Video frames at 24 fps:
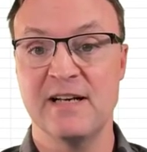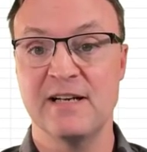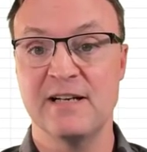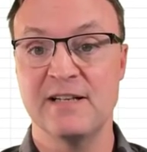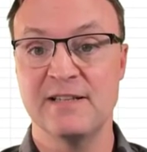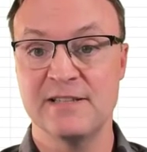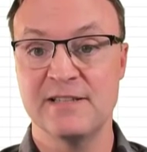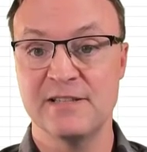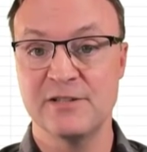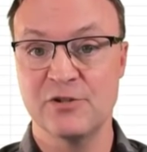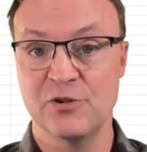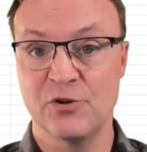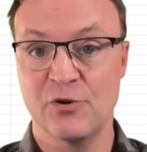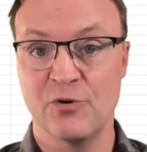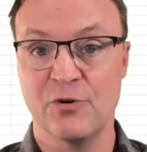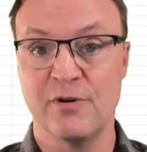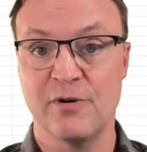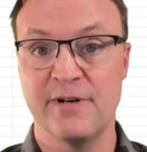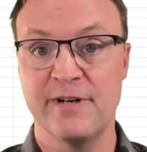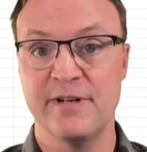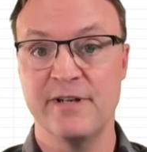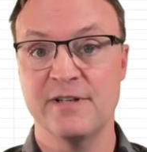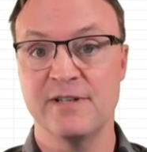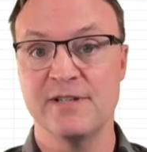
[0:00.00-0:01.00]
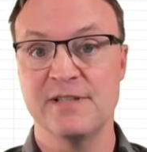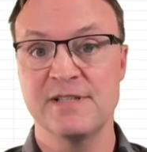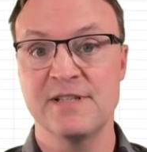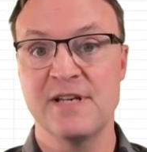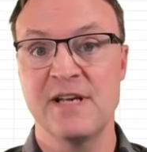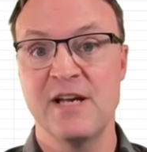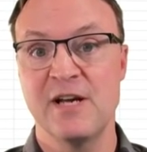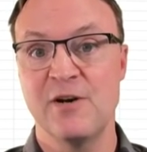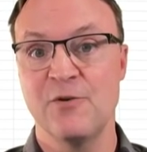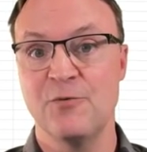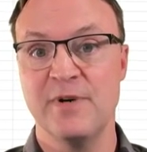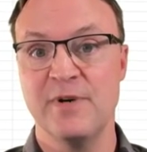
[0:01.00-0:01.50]
tutorials
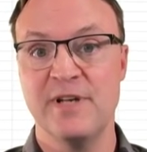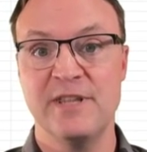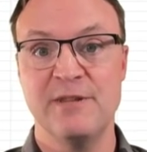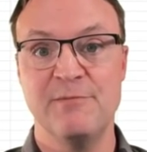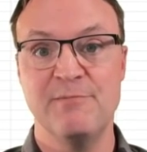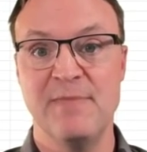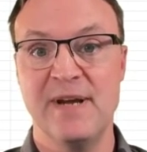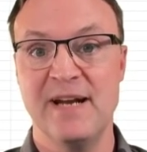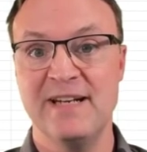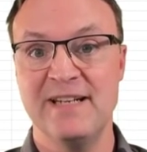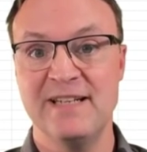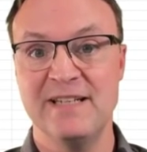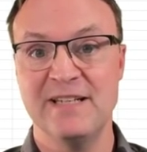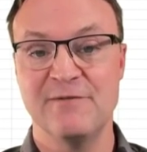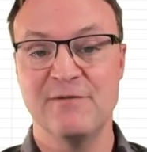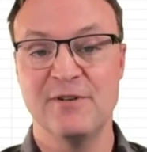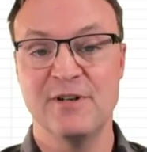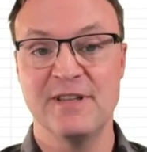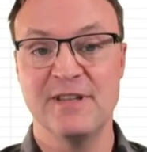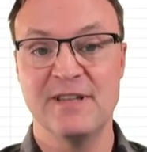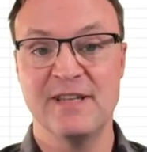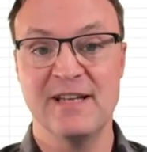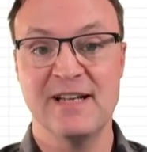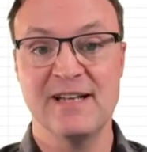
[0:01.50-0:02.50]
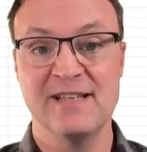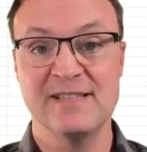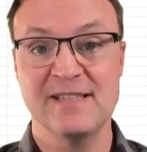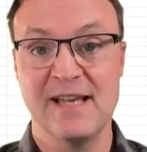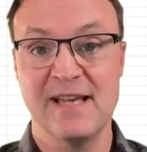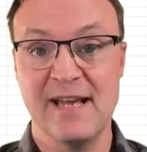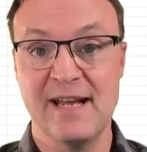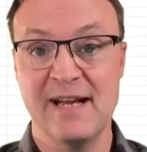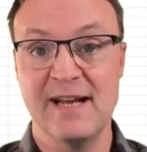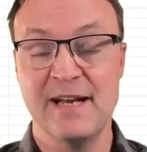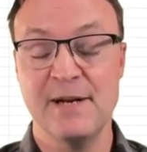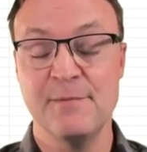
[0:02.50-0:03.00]
with many different things
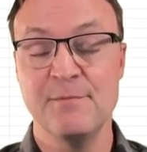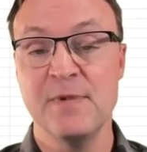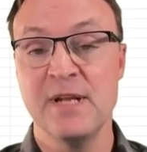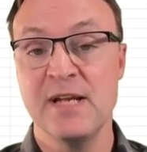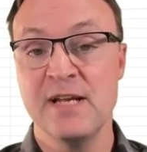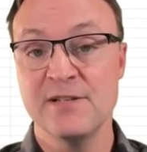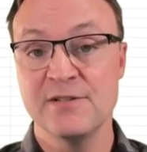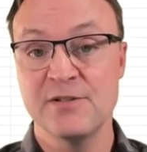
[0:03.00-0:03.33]
in it.